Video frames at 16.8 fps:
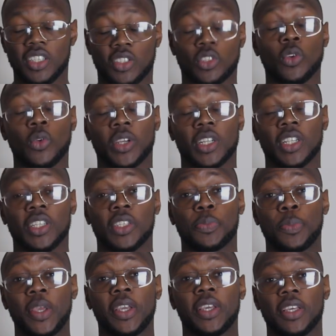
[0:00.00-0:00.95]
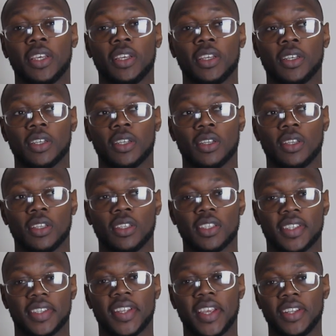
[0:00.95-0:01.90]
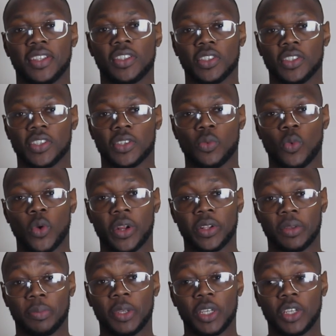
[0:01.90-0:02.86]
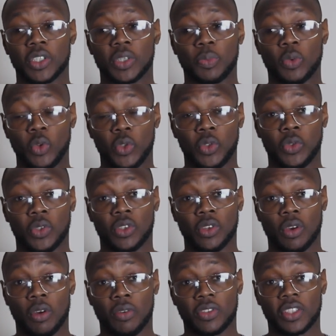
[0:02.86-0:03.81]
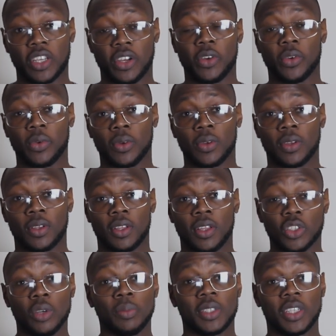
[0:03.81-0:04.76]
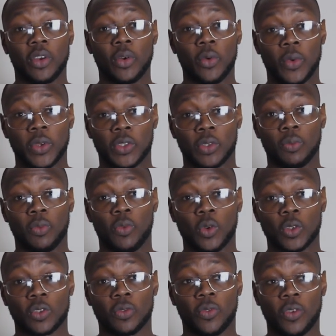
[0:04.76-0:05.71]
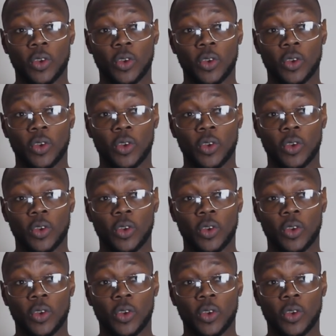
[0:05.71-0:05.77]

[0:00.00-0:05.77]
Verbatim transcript: Historically speaking, states were the biggest producer of terror. The term terrorism was